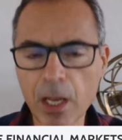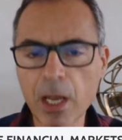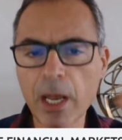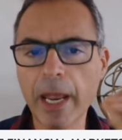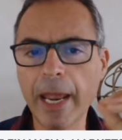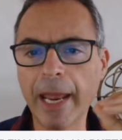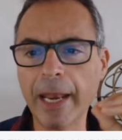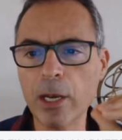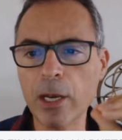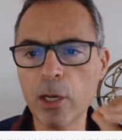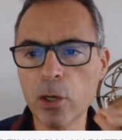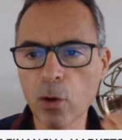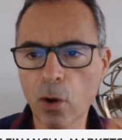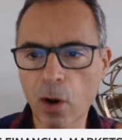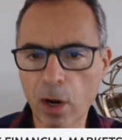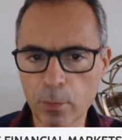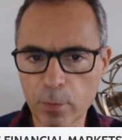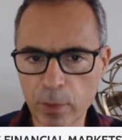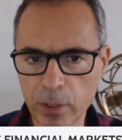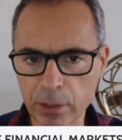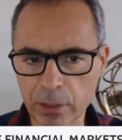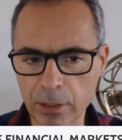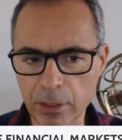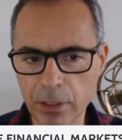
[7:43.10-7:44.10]
And
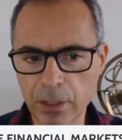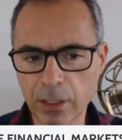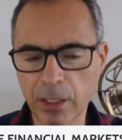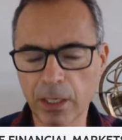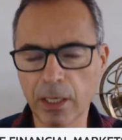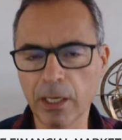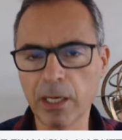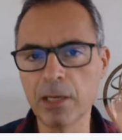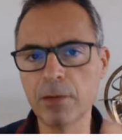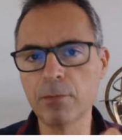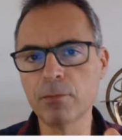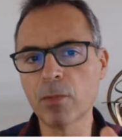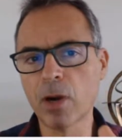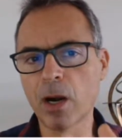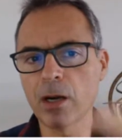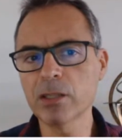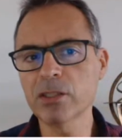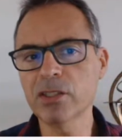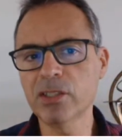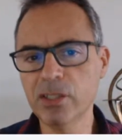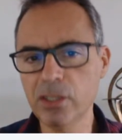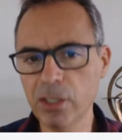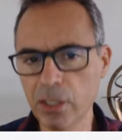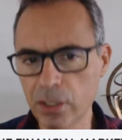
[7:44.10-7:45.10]
normally, in
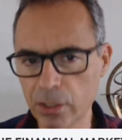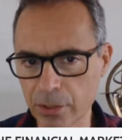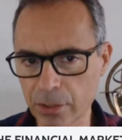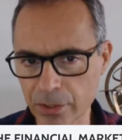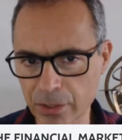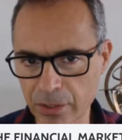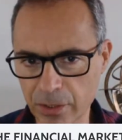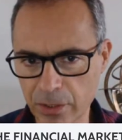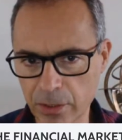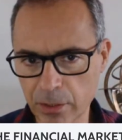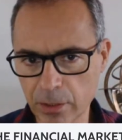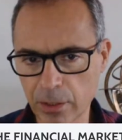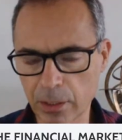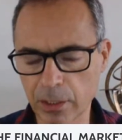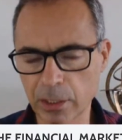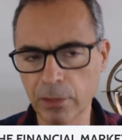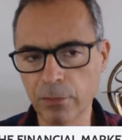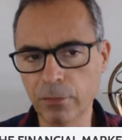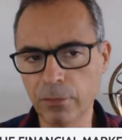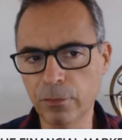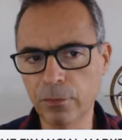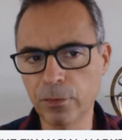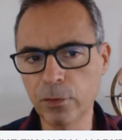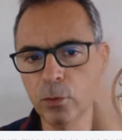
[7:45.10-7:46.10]
Mars years,
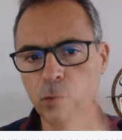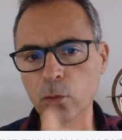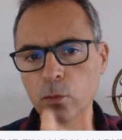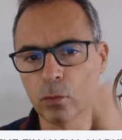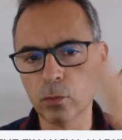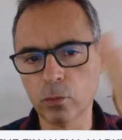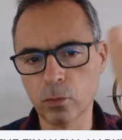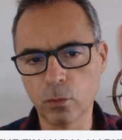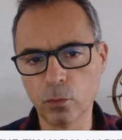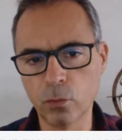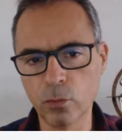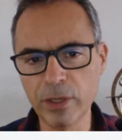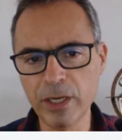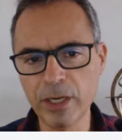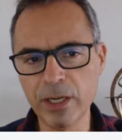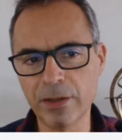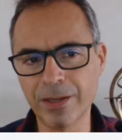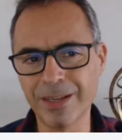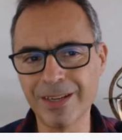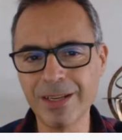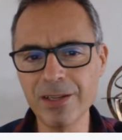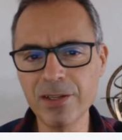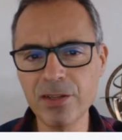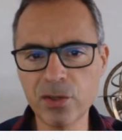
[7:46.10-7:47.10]
if you read
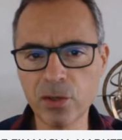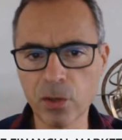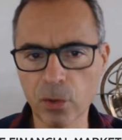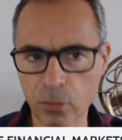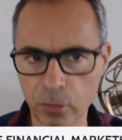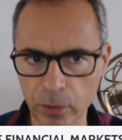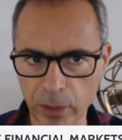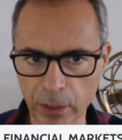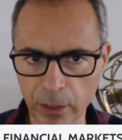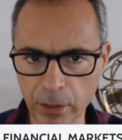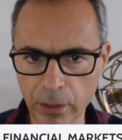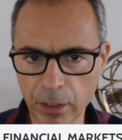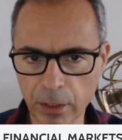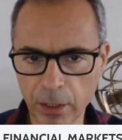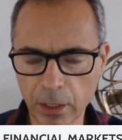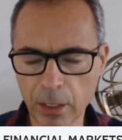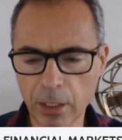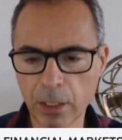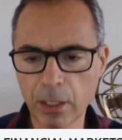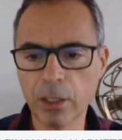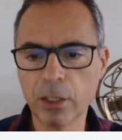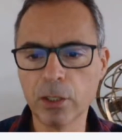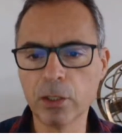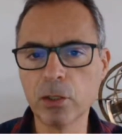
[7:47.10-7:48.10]
history,
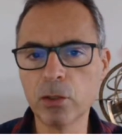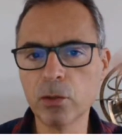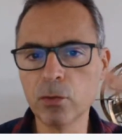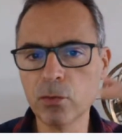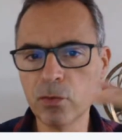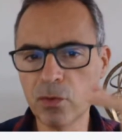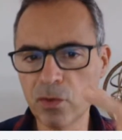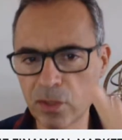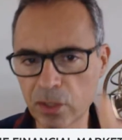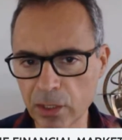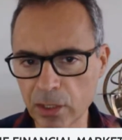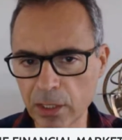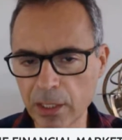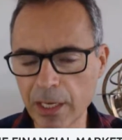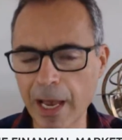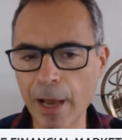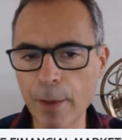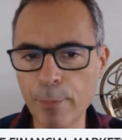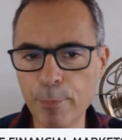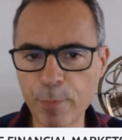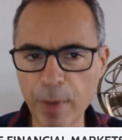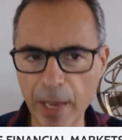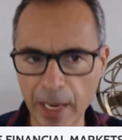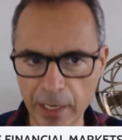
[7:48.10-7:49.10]
you see a
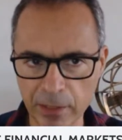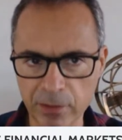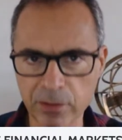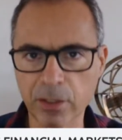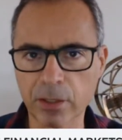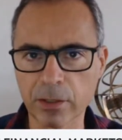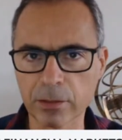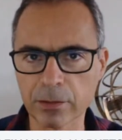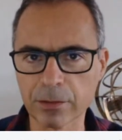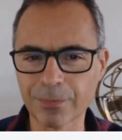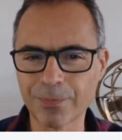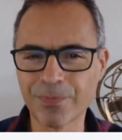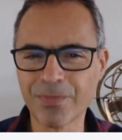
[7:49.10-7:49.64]
pattern.